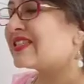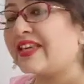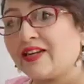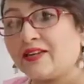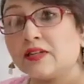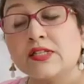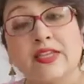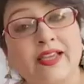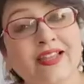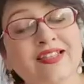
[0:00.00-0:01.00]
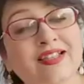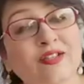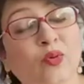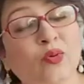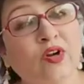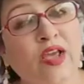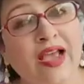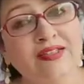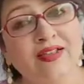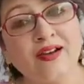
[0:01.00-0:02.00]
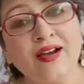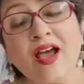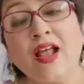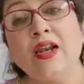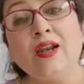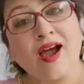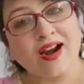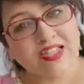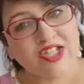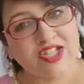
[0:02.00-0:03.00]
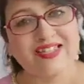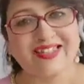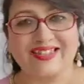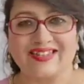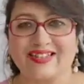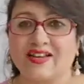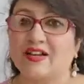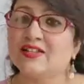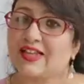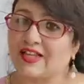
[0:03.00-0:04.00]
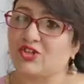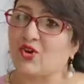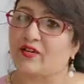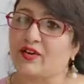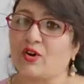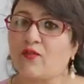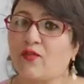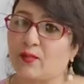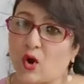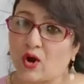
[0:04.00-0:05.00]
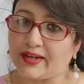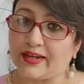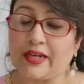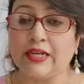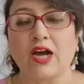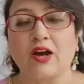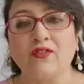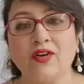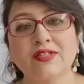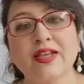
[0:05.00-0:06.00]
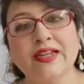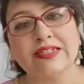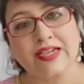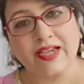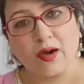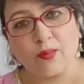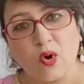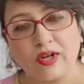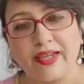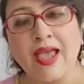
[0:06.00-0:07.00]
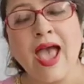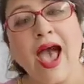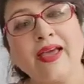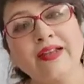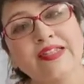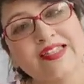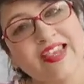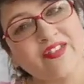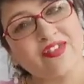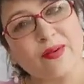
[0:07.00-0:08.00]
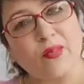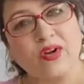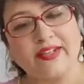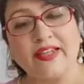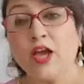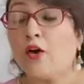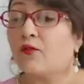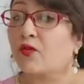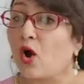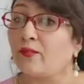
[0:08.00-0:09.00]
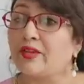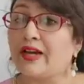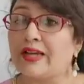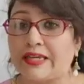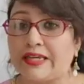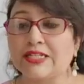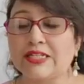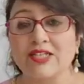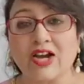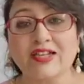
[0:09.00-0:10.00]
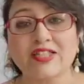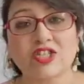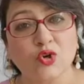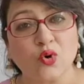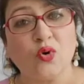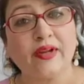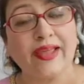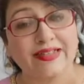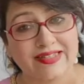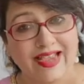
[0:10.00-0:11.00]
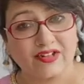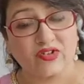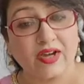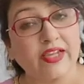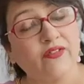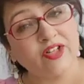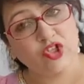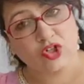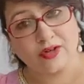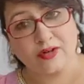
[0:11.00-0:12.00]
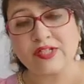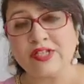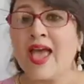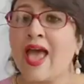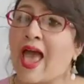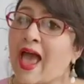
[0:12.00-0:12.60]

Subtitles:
Skin. Skin is known as the largest sense organ of our body. It covers the entire body, and it saves the body from the heat, dust, cold, etc., even germs.